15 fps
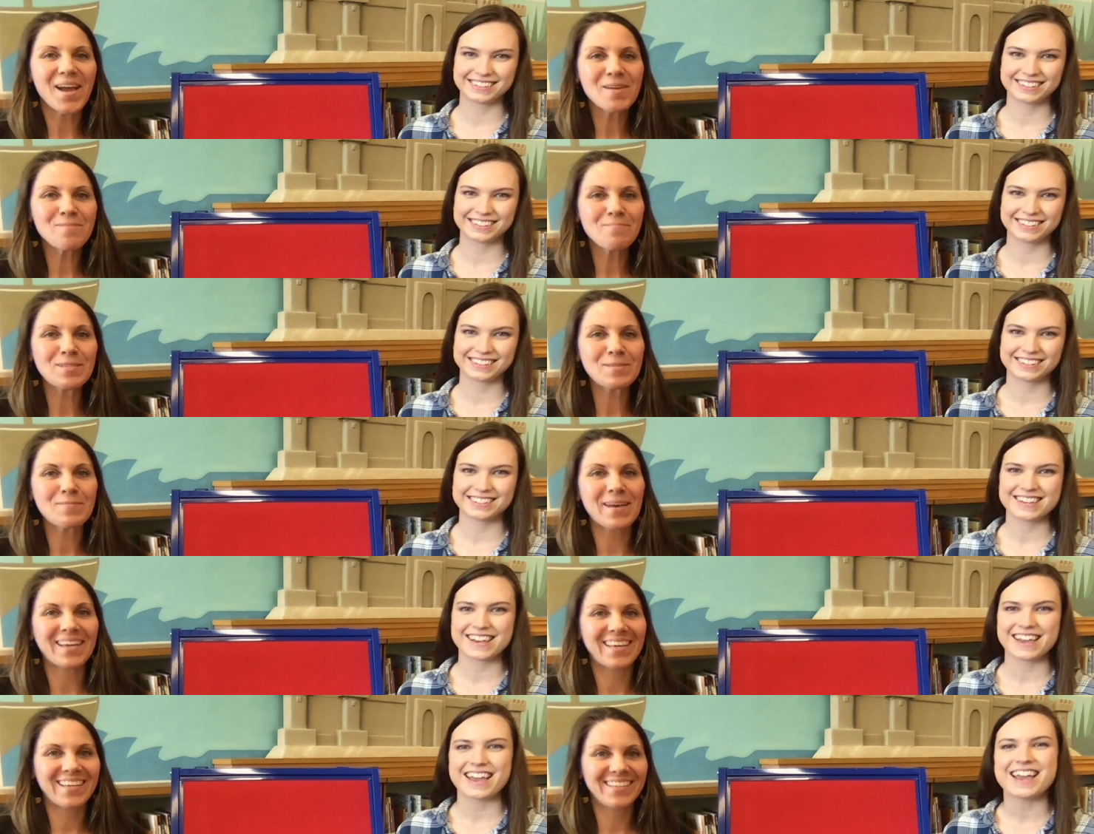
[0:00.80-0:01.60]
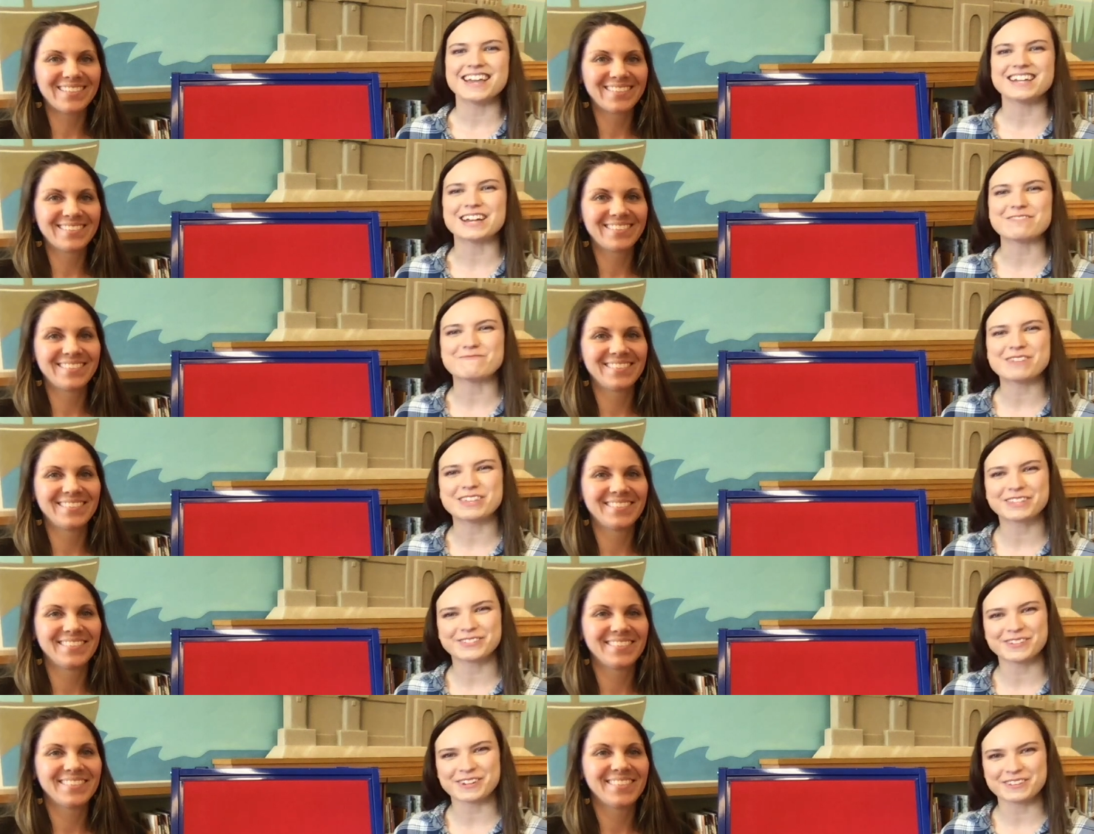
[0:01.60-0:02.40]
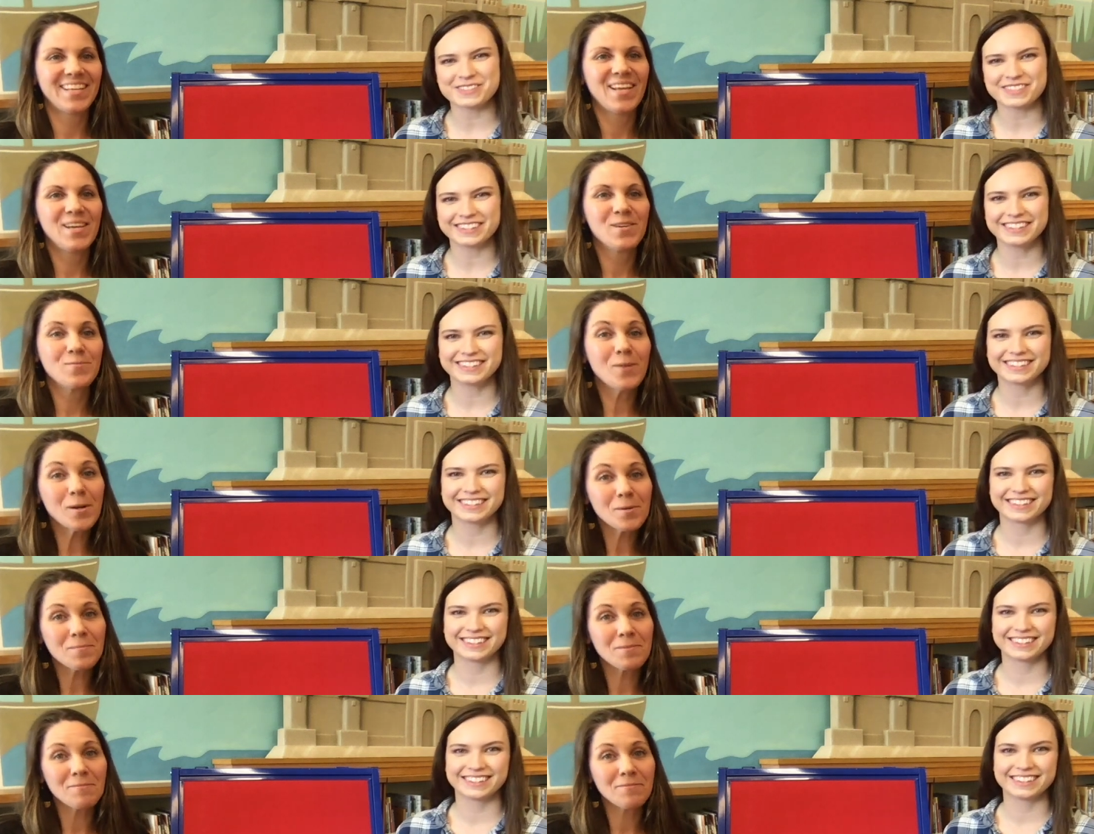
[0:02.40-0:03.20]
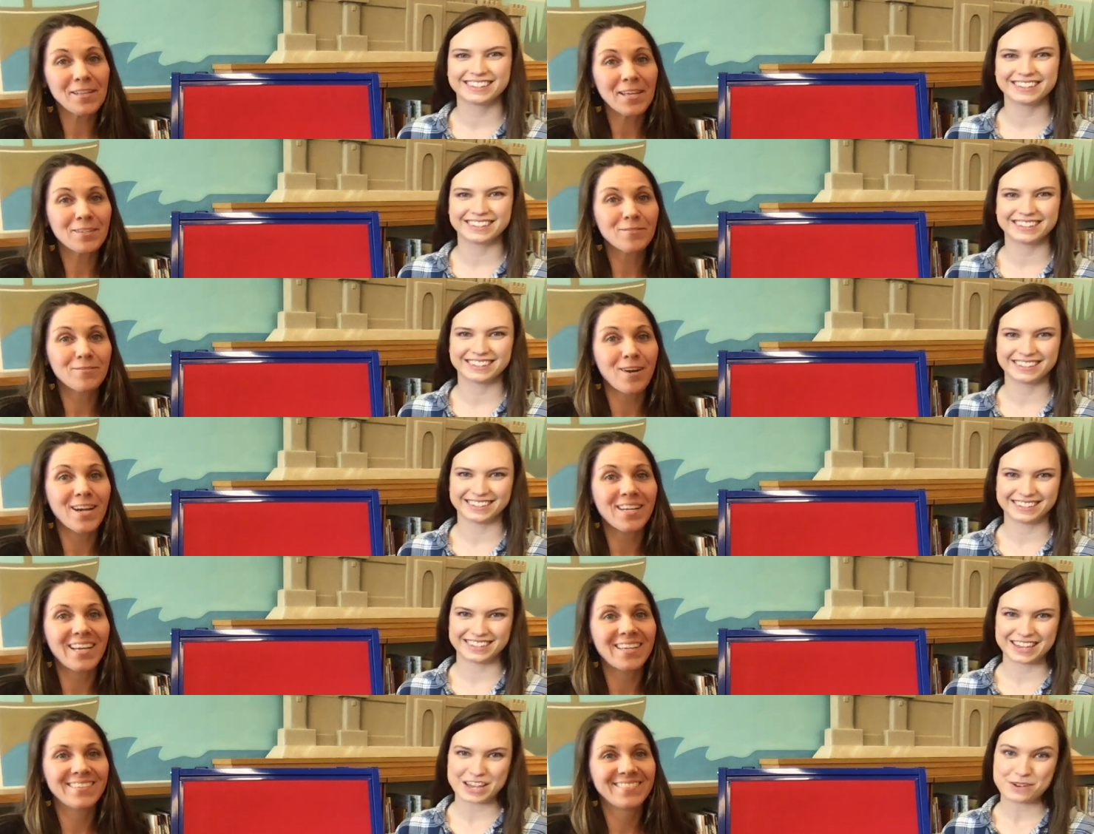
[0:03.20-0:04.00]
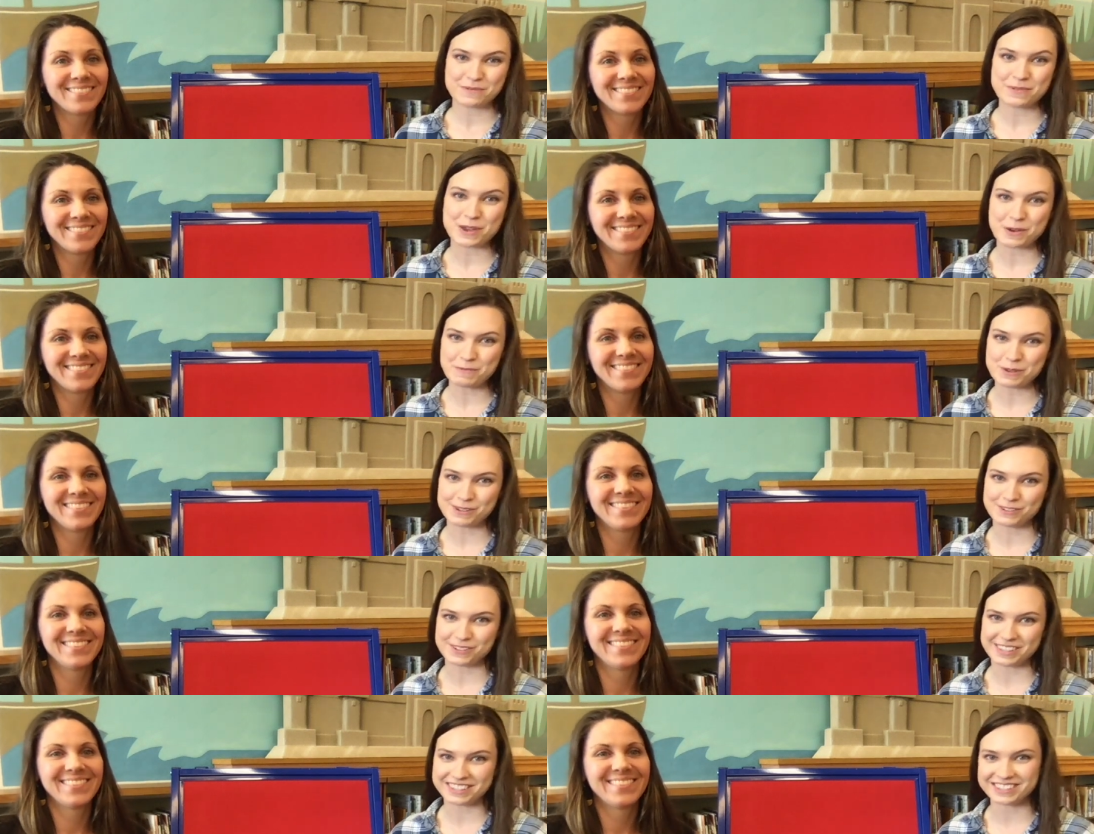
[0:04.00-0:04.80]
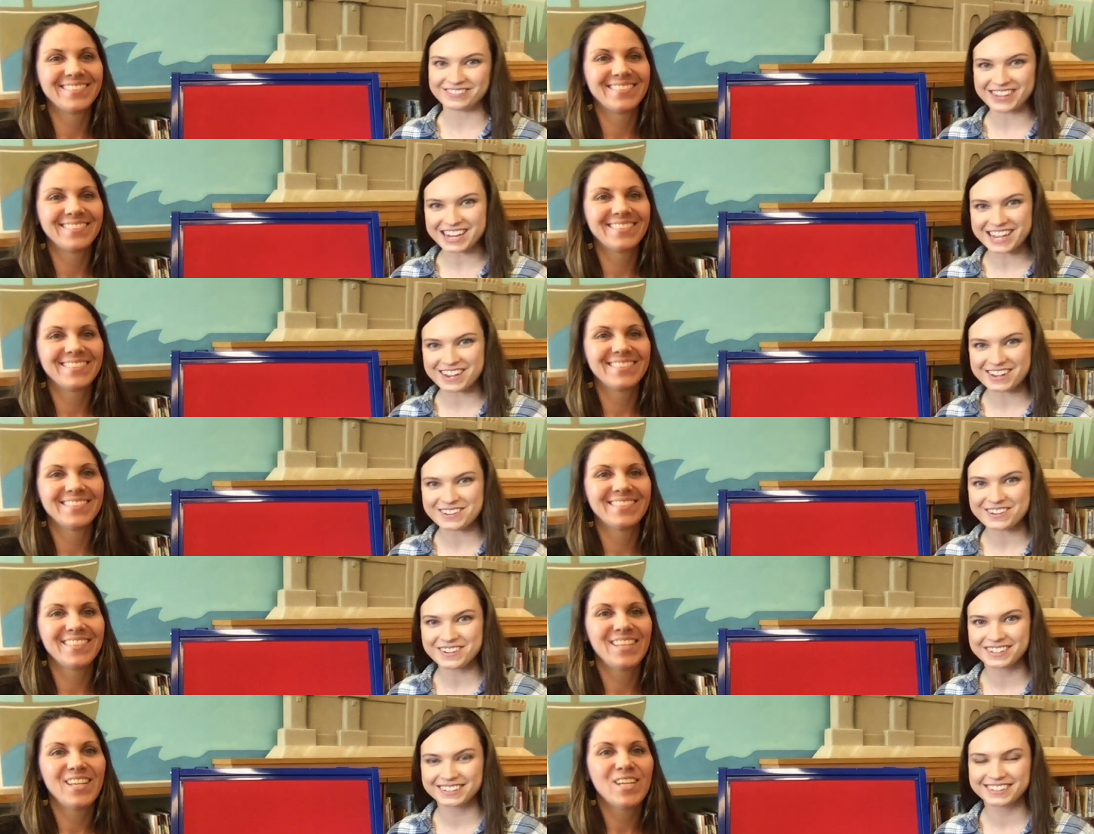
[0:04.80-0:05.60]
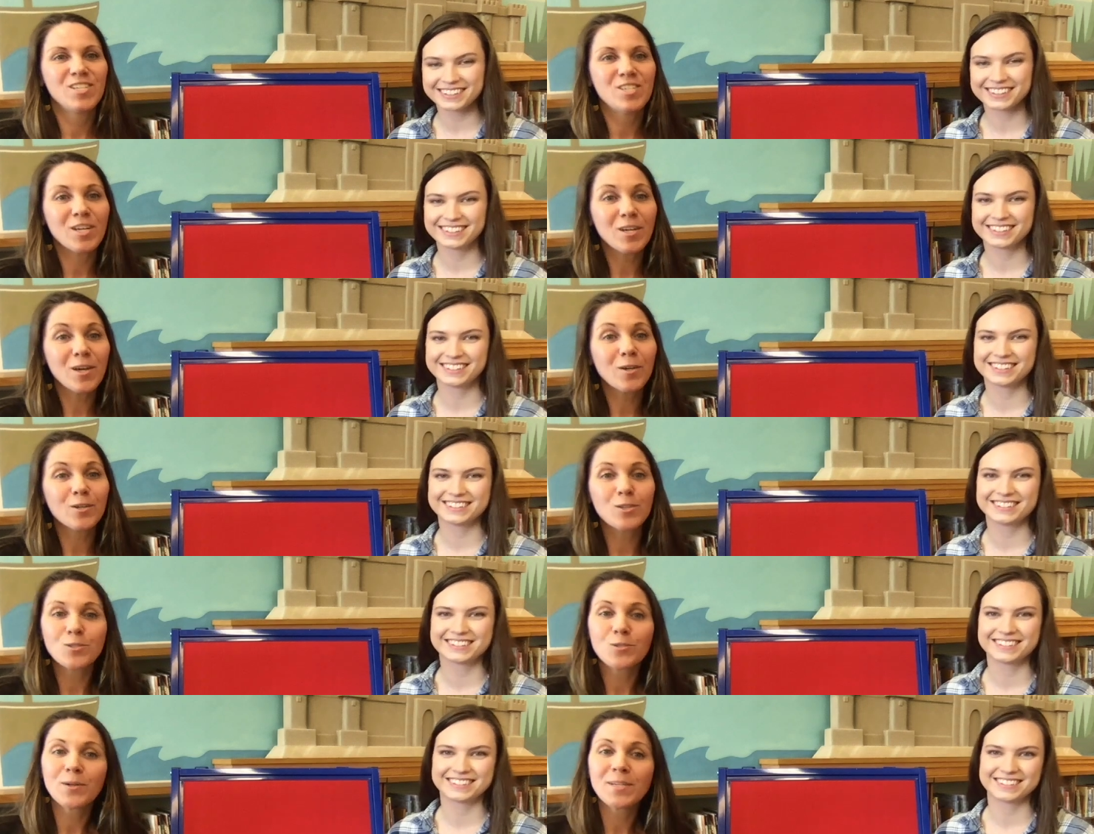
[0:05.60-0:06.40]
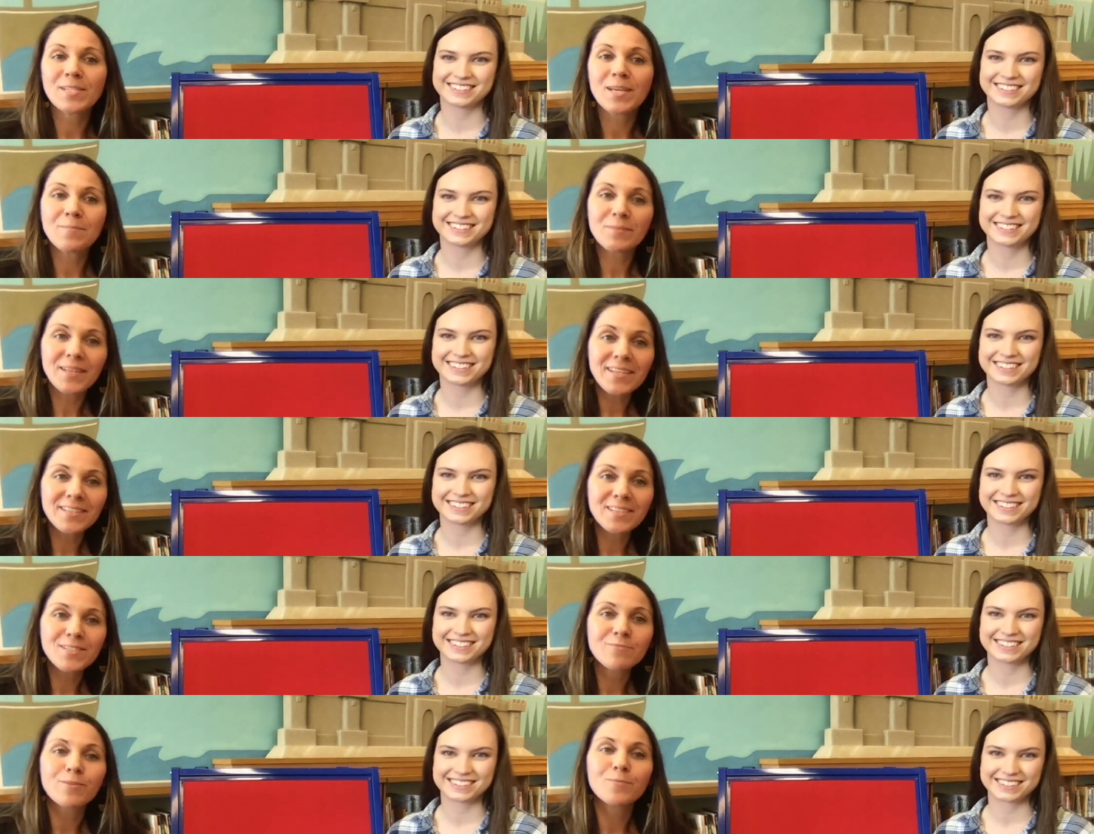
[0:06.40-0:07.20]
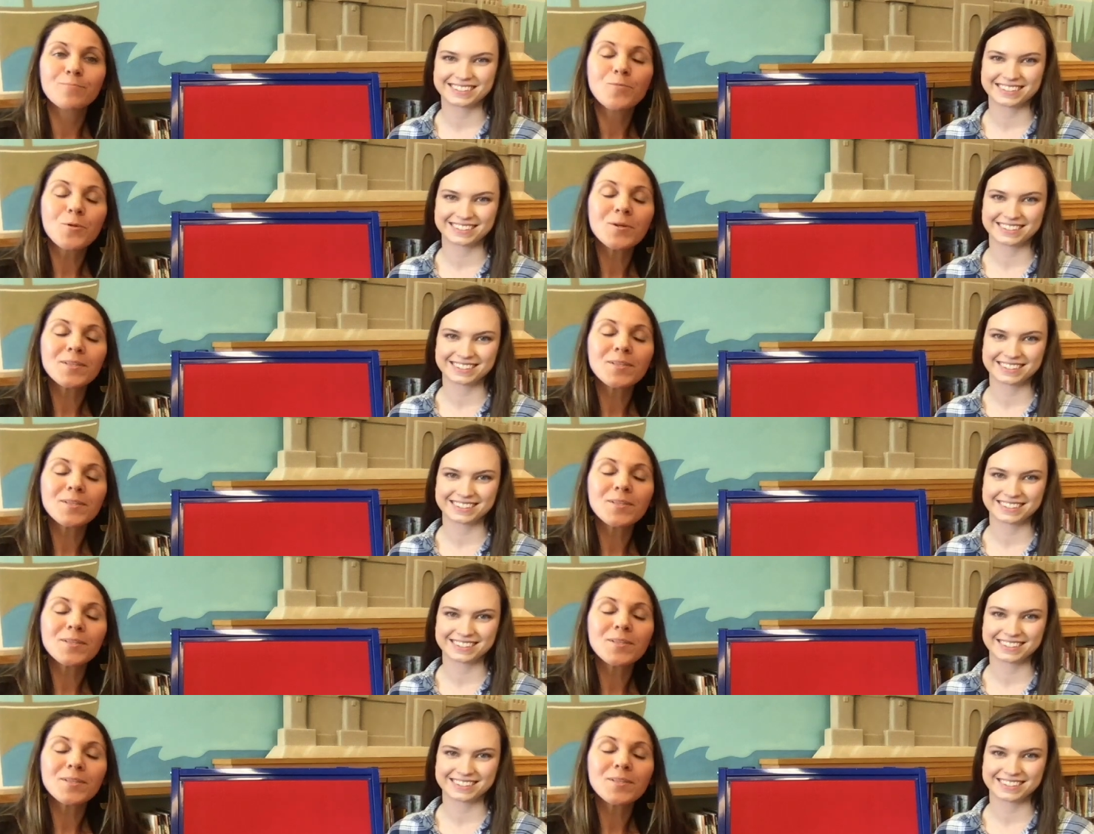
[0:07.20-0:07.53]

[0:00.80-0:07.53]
Speaker 1: I'm Miss Becca. And I'm Miss Ruth. Welcome to Flannel Friday. We hope you enjoy this video. Check out our Storytime playlist for more